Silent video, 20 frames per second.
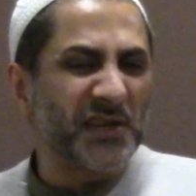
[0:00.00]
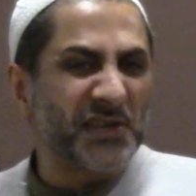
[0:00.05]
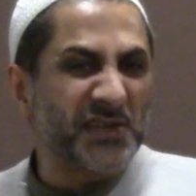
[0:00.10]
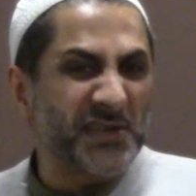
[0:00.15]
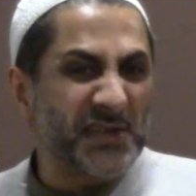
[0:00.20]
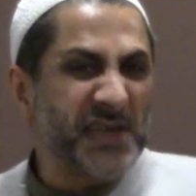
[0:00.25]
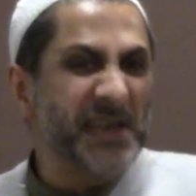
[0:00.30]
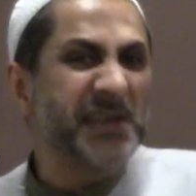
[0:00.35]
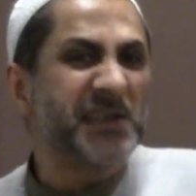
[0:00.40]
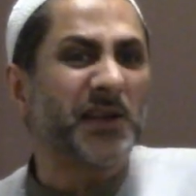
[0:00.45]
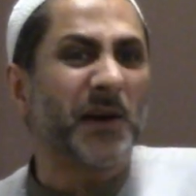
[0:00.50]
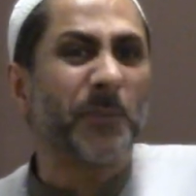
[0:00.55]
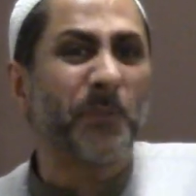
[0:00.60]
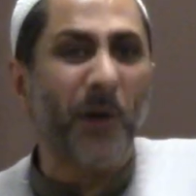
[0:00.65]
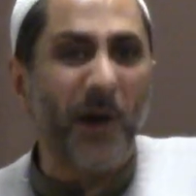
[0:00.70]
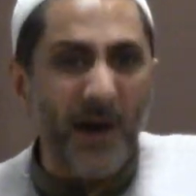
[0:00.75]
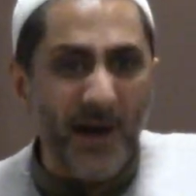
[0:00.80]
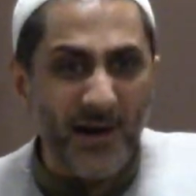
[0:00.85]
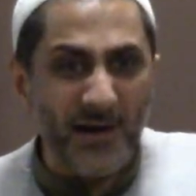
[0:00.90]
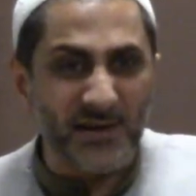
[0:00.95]
seas
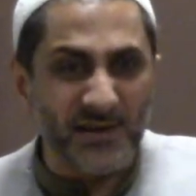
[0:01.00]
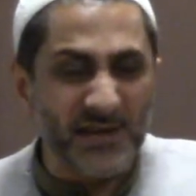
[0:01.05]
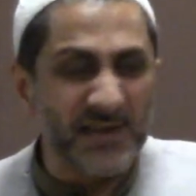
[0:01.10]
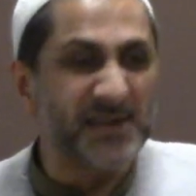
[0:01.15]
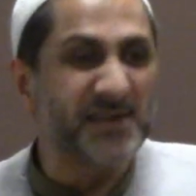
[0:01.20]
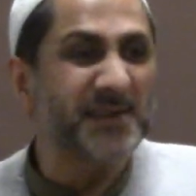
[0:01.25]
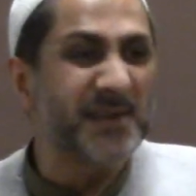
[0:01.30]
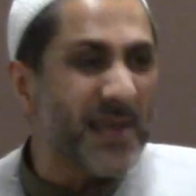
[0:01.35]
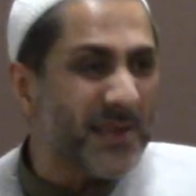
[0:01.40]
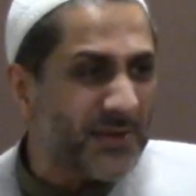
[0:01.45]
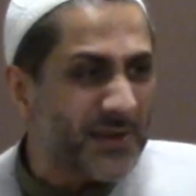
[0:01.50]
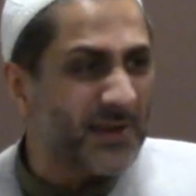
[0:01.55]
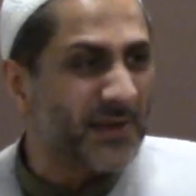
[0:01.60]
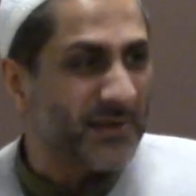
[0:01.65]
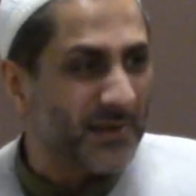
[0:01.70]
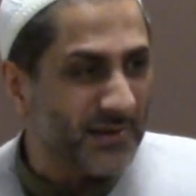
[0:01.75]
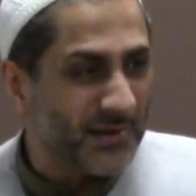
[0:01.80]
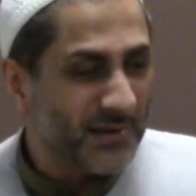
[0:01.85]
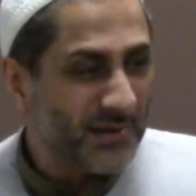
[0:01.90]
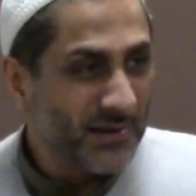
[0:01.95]
apart is
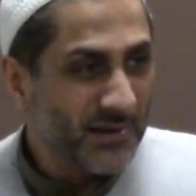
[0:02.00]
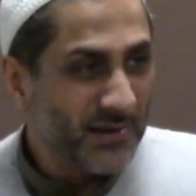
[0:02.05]
nothing.